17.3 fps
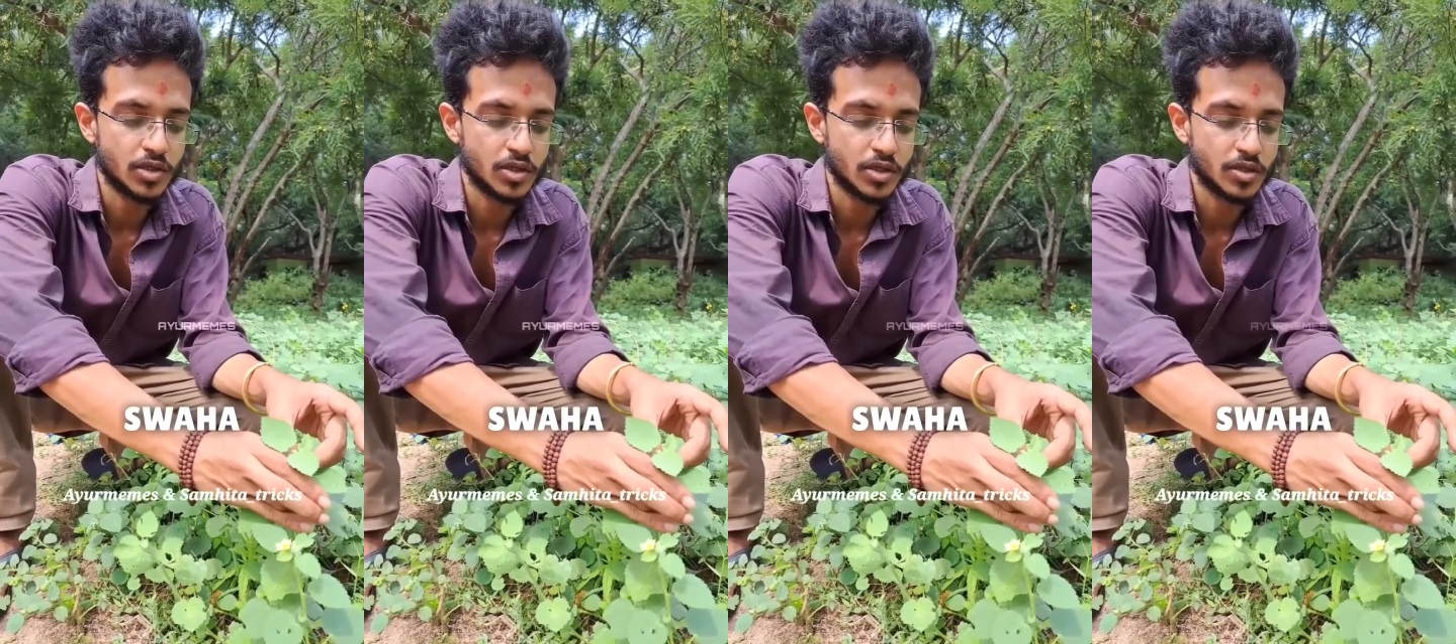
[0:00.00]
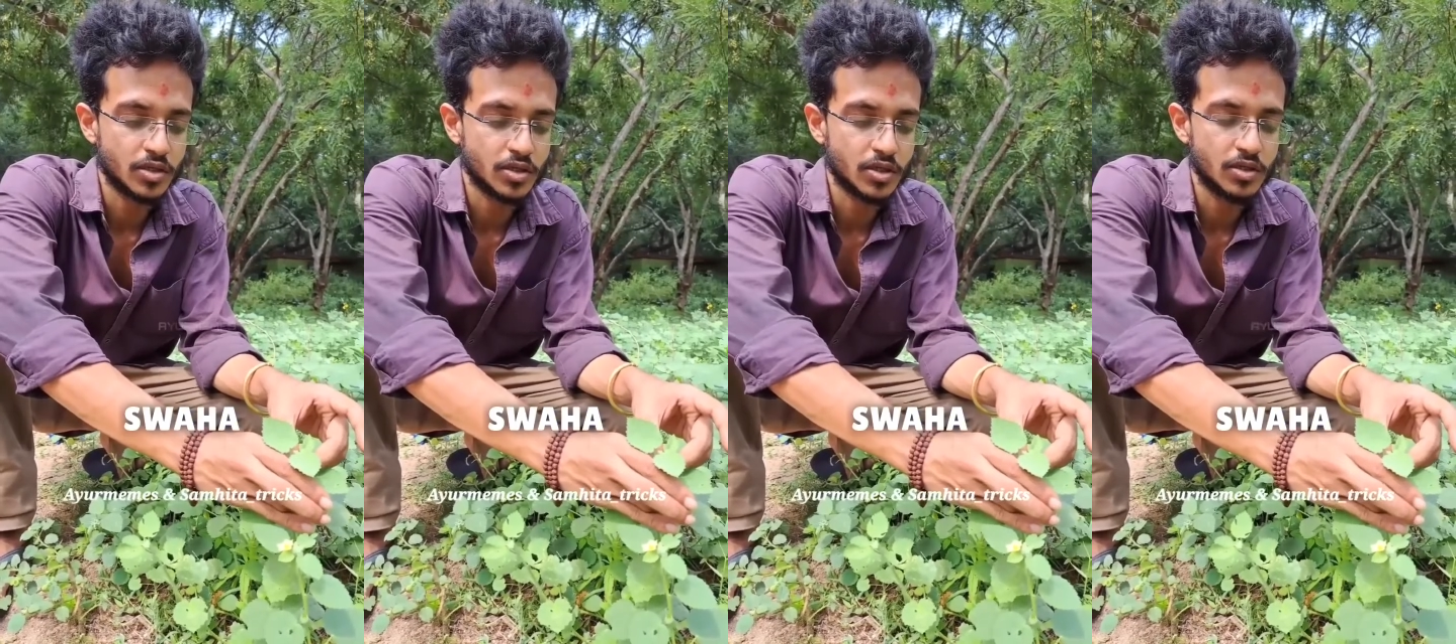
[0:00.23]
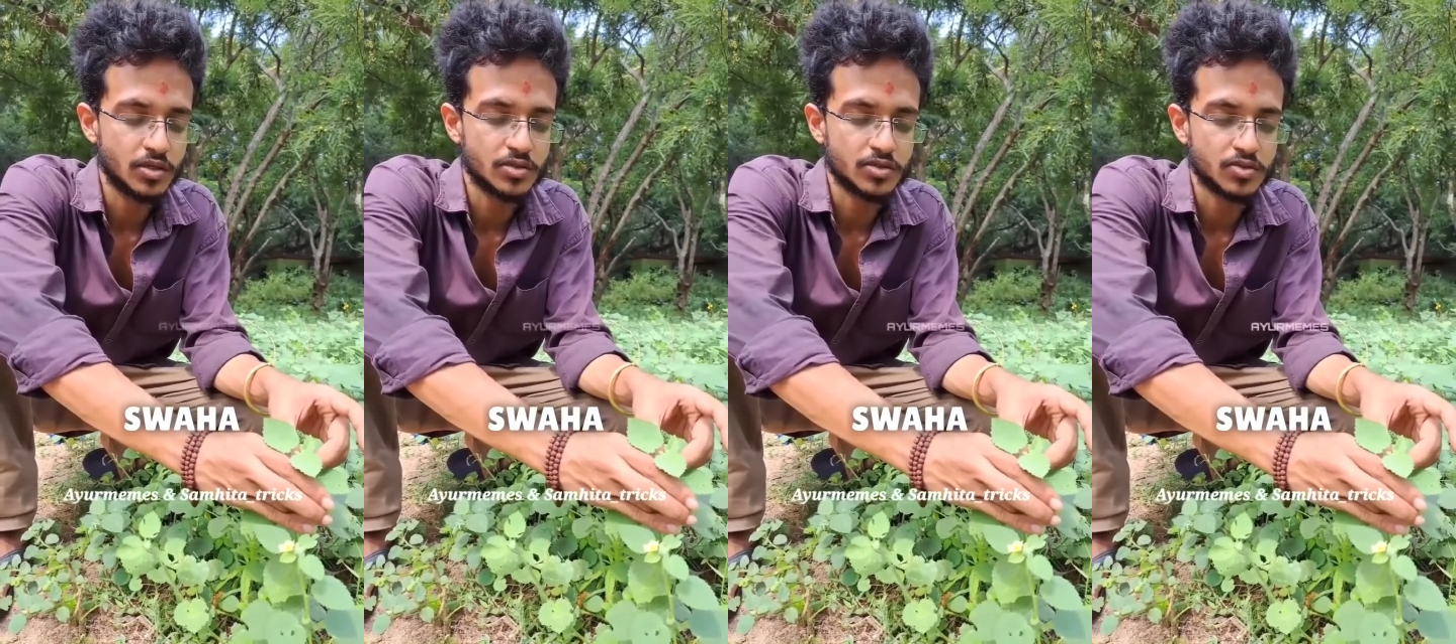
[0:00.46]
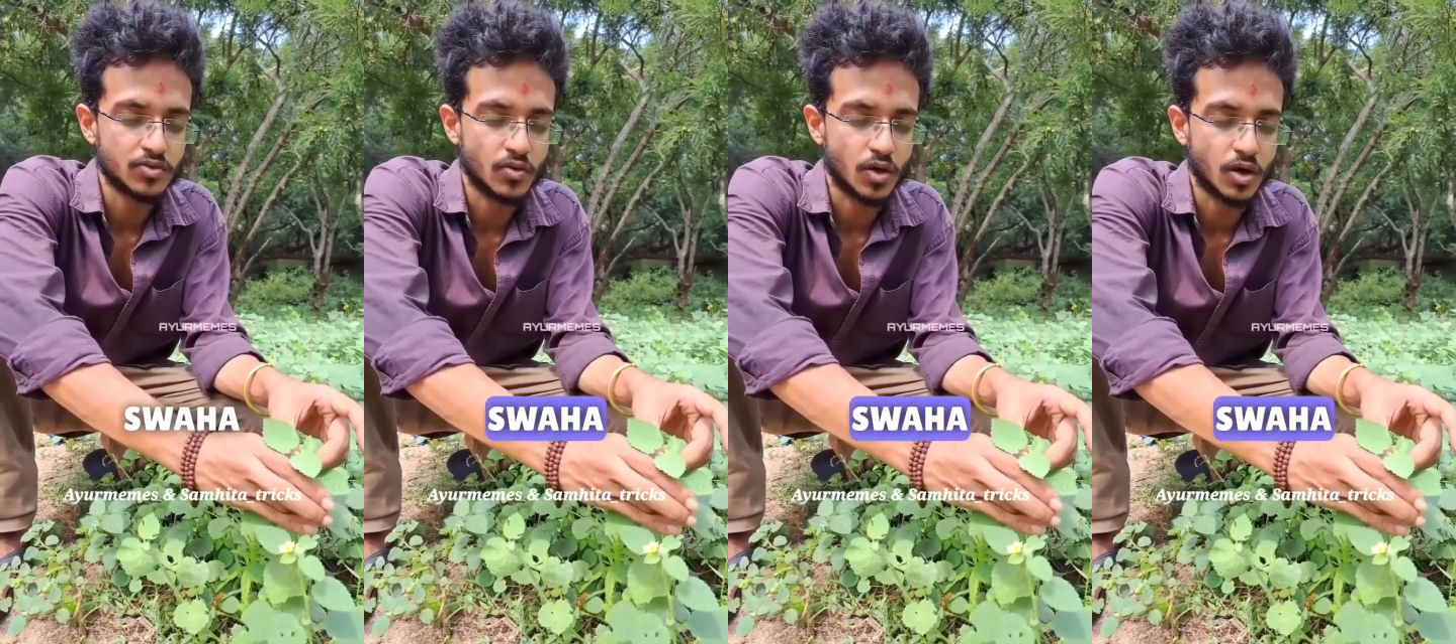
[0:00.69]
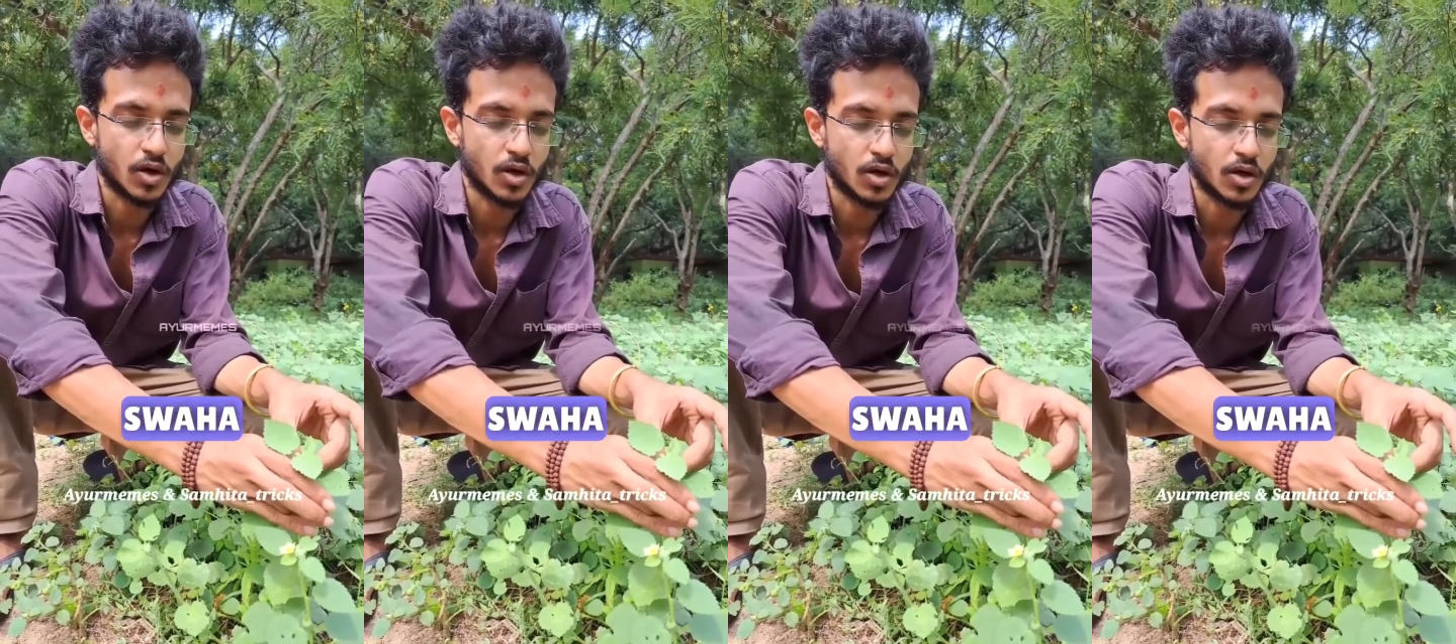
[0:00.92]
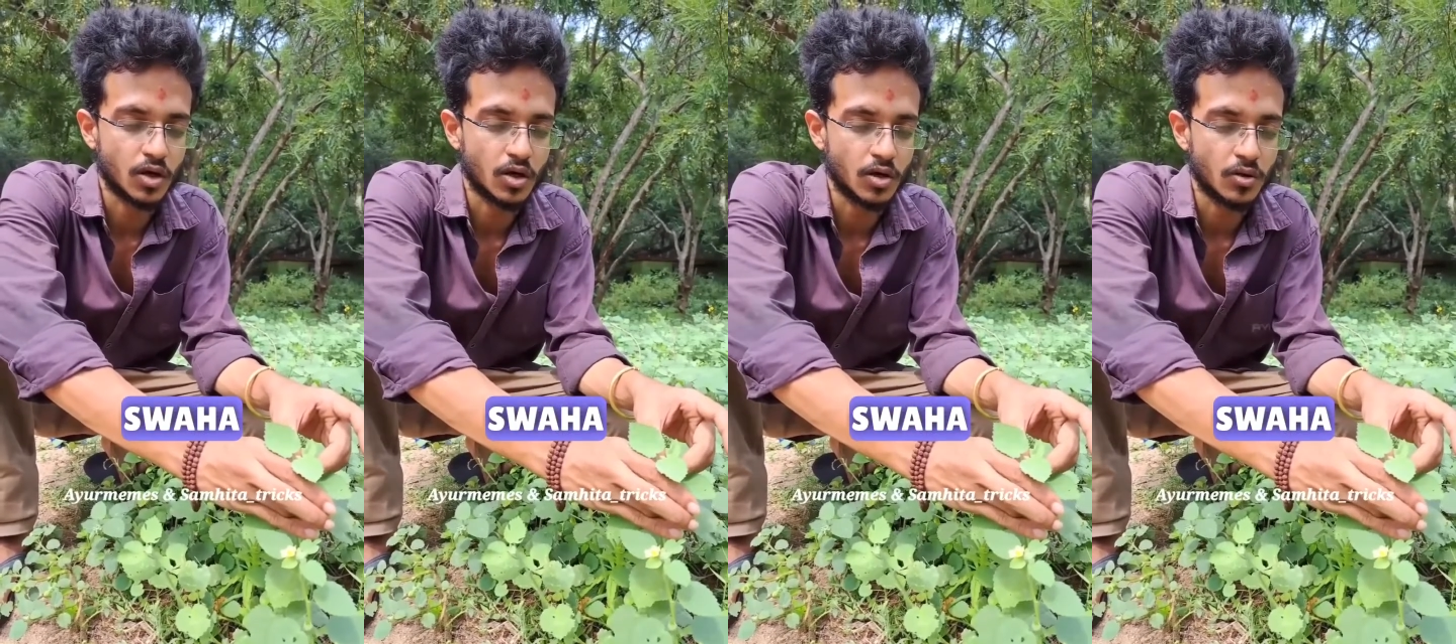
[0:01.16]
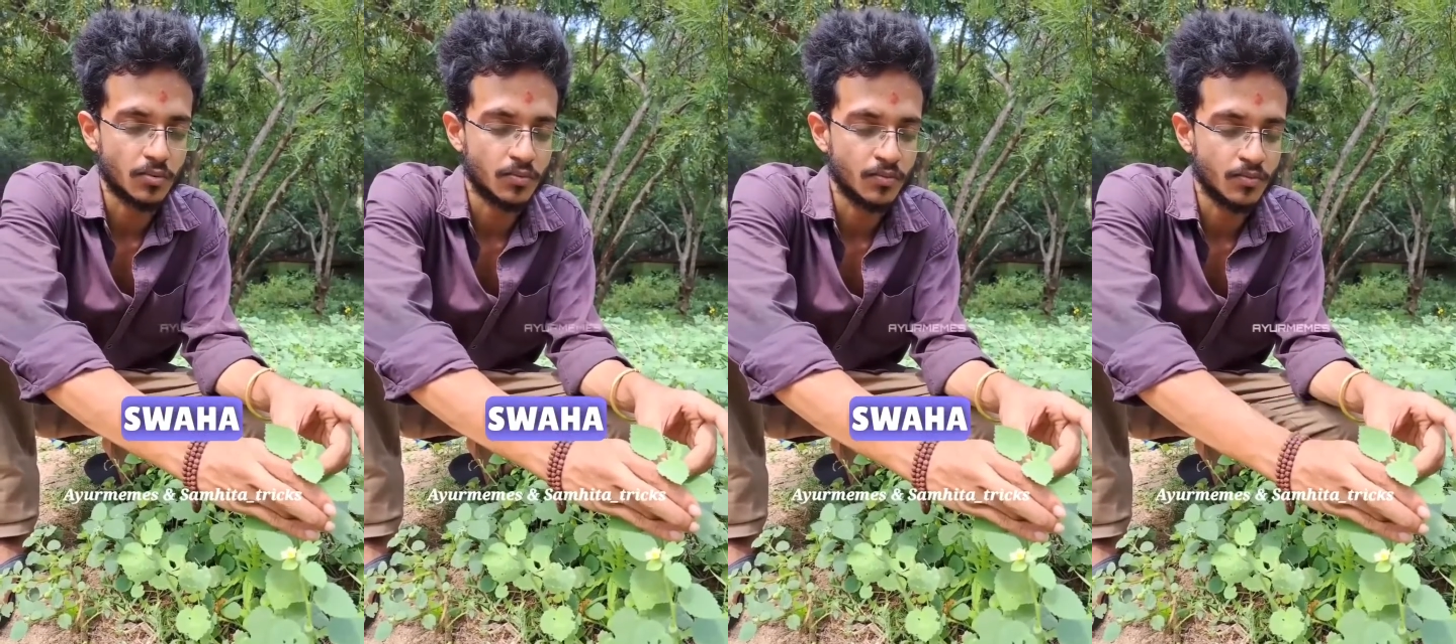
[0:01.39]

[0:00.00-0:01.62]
Nirka Swaga.